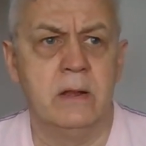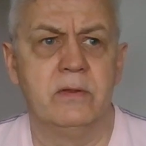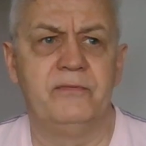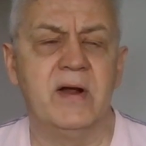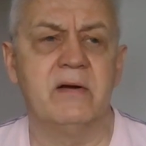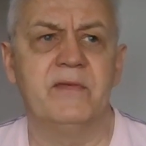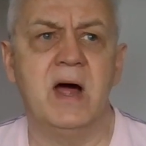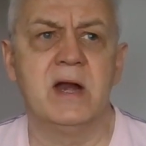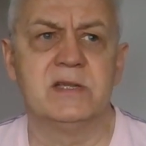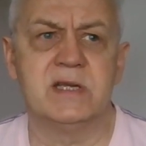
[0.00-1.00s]
The
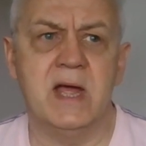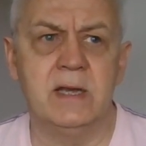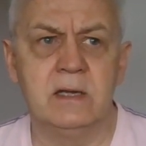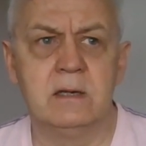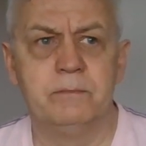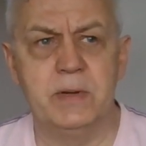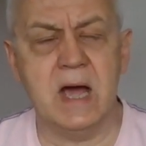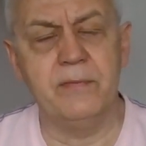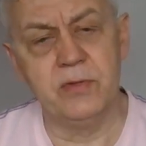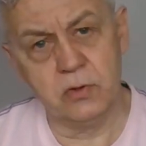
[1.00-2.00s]
Ferencvaros end
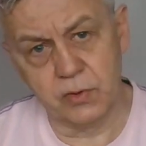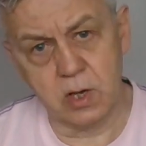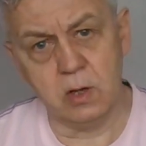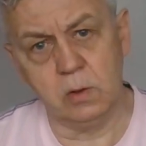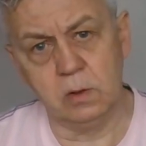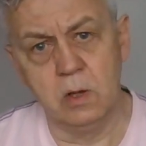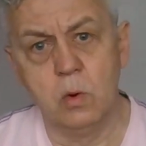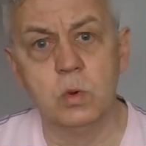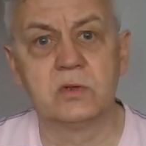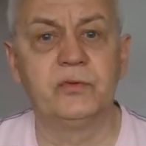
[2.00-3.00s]
behind the other goal
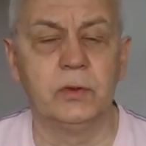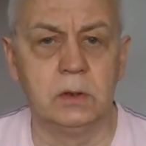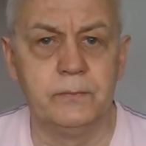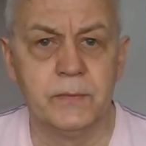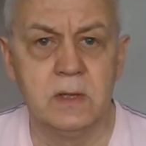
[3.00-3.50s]
was full.